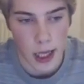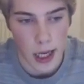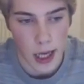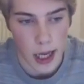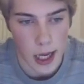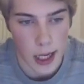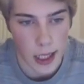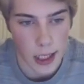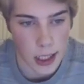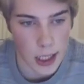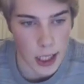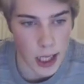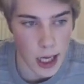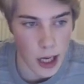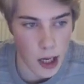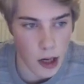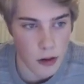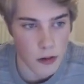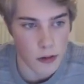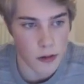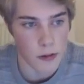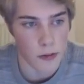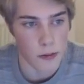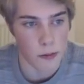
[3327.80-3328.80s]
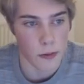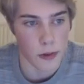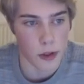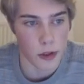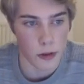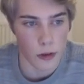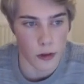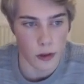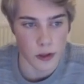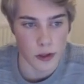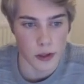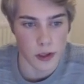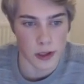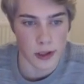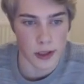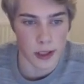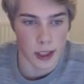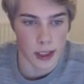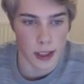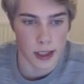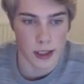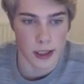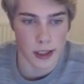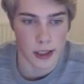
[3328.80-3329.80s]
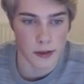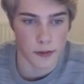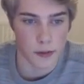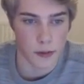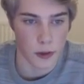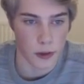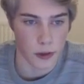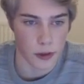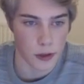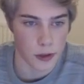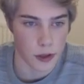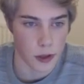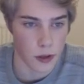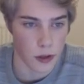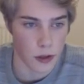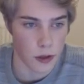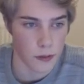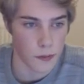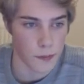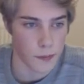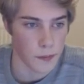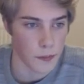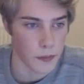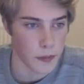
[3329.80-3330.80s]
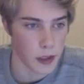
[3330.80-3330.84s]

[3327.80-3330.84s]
And now we're also attacking this rook, so